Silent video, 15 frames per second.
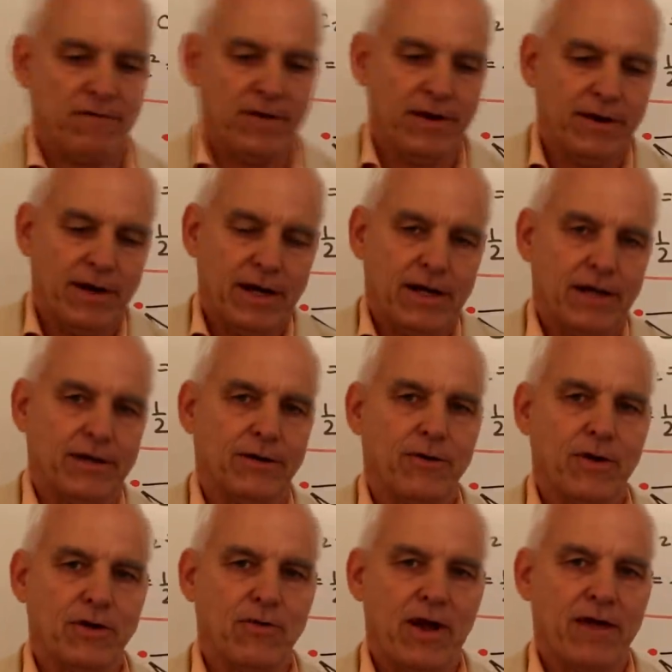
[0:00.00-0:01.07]

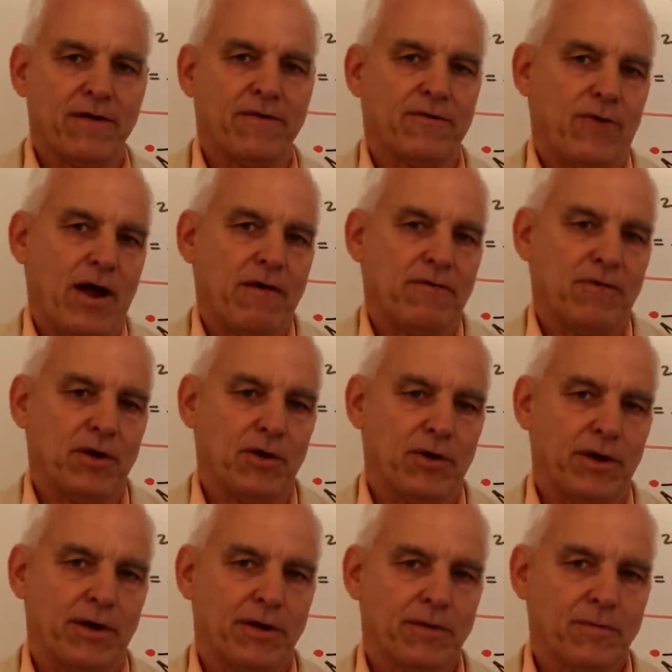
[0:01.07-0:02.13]
in graph
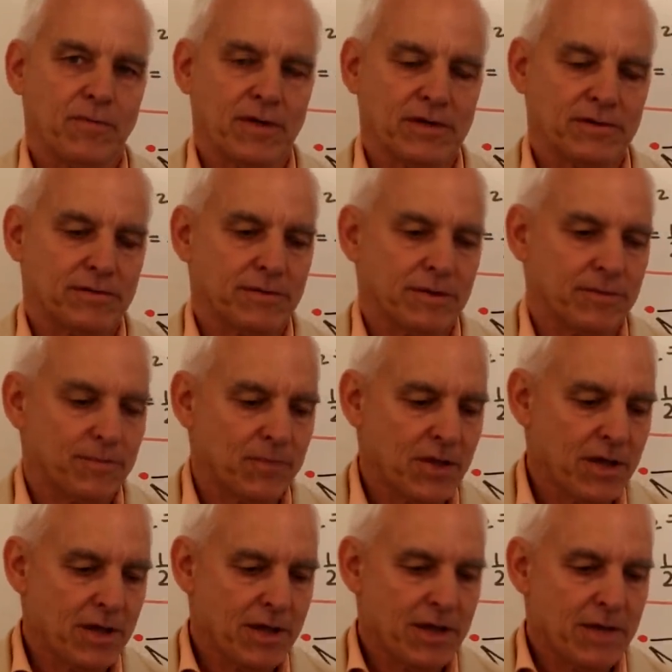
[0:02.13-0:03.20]
theory that
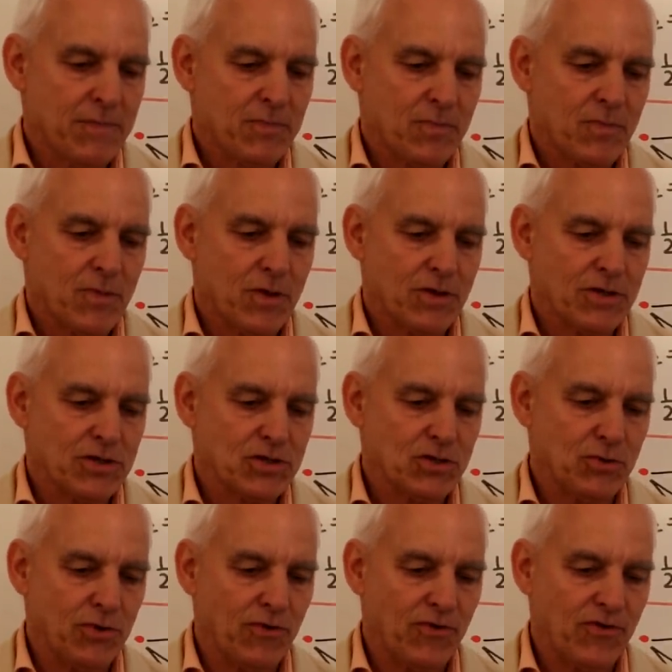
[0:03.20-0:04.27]

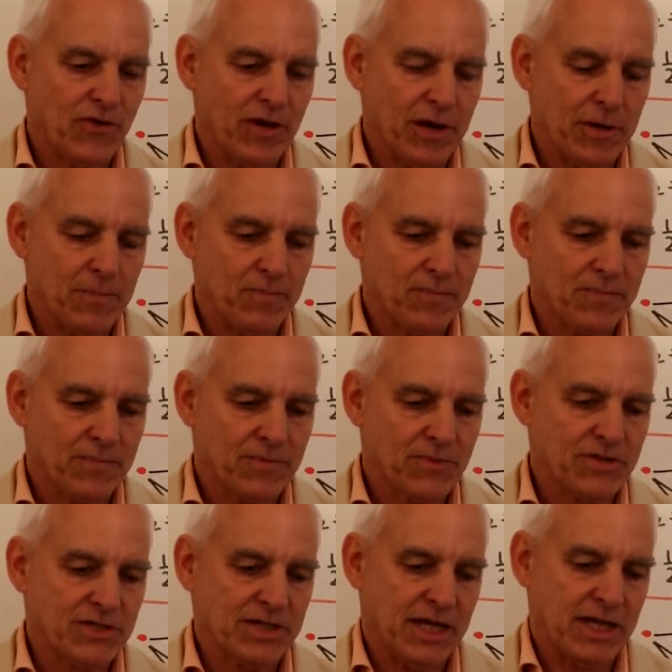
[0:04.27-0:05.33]
students
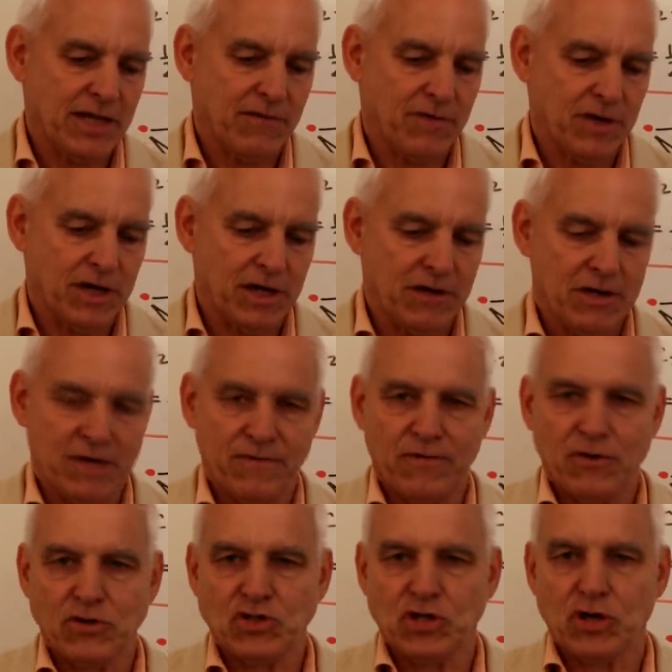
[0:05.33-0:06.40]
see even in a
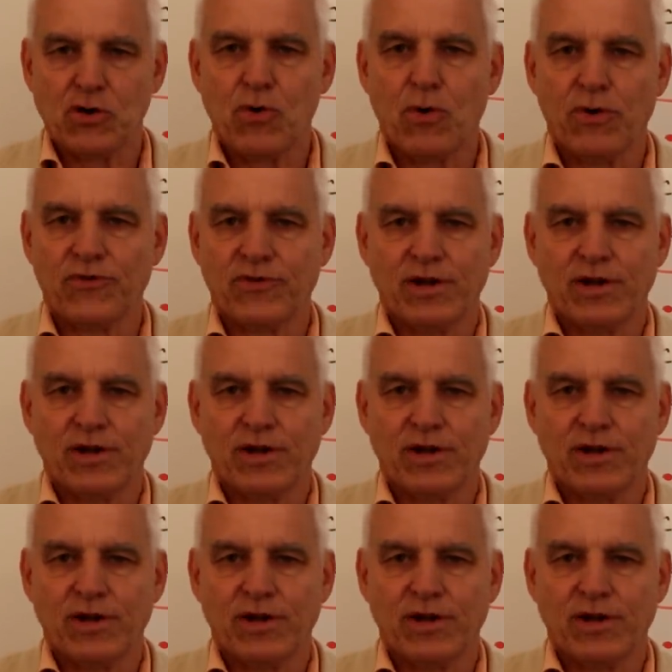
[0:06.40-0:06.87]
first year course,